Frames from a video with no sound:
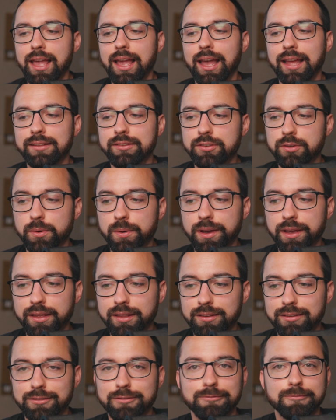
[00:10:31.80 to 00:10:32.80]
And so,
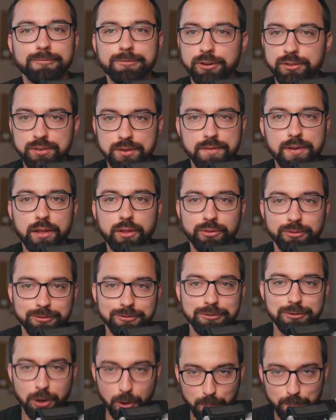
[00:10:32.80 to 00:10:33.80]
first of all,
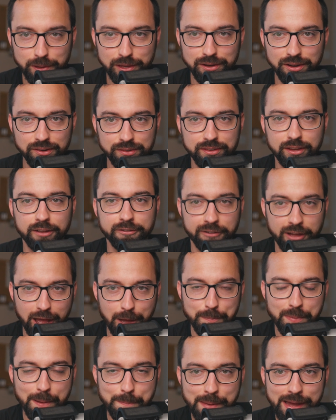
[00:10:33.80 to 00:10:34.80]
don't beat yourself
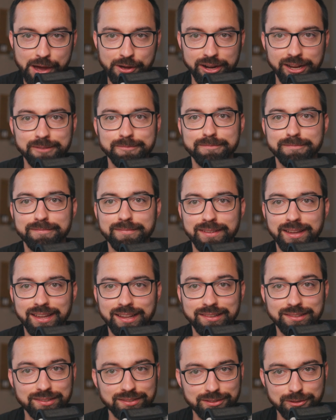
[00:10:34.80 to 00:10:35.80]
up about it.
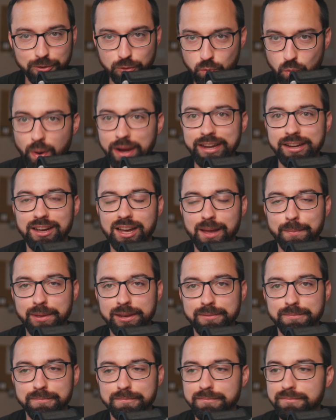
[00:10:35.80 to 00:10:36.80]
It's quite
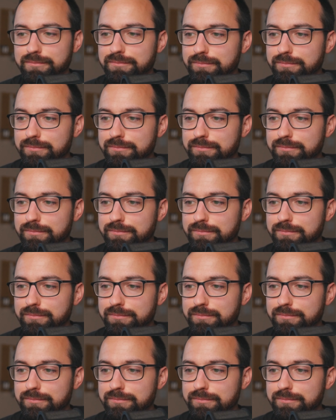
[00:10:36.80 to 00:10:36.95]
common.